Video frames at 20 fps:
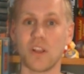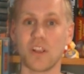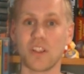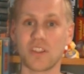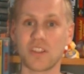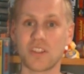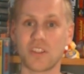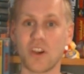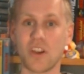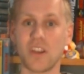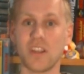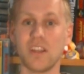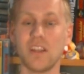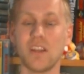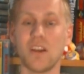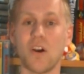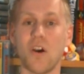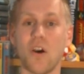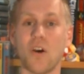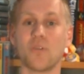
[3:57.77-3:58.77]
Study
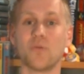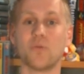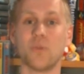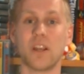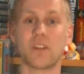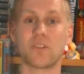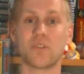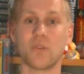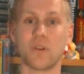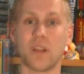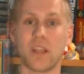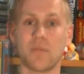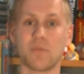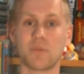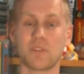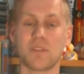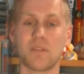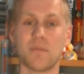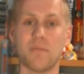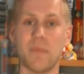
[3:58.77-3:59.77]
on retro
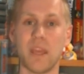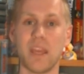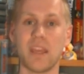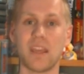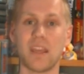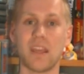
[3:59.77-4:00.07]
games. Make